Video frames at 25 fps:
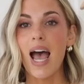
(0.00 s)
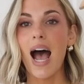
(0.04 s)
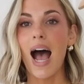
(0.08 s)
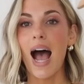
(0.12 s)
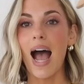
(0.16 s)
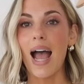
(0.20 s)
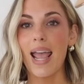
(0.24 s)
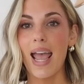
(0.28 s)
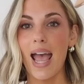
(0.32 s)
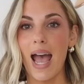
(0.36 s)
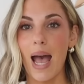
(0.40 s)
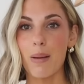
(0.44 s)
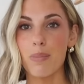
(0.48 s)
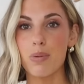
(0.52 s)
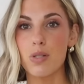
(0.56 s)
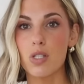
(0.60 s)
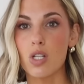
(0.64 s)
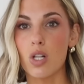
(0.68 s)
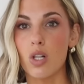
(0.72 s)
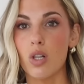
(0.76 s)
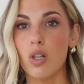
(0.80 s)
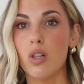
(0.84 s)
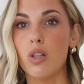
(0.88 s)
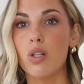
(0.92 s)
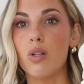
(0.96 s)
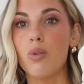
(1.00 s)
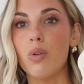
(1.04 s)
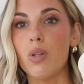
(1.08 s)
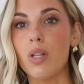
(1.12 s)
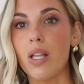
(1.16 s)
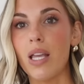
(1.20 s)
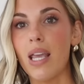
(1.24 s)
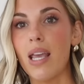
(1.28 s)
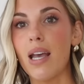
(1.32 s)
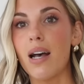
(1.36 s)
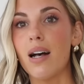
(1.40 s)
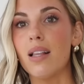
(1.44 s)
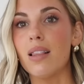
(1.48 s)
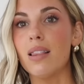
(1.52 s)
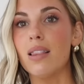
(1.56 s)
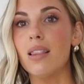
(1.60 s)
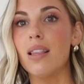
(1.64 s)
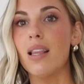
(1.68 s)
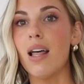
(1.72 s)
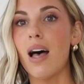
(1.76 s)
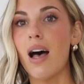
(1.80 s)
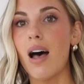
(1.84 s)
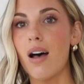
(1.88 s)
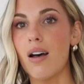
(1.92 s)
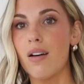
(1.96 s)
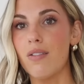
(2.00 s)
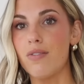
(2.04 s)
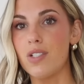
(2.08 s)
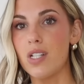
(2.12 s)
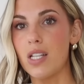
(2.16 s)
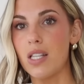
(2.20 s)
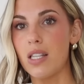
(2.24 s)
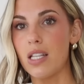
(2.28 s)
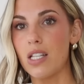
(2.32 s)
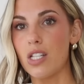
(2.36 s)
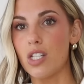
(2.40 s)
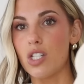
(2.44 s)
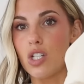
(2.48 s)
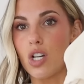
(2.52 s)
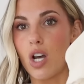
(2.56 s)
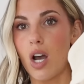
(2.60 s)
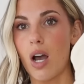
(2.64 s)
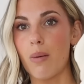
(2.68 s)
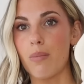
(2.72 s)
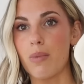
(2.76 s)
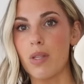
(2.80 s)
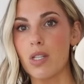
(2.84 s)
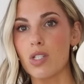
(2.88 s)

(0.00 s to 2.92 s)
I absolutely loved this top.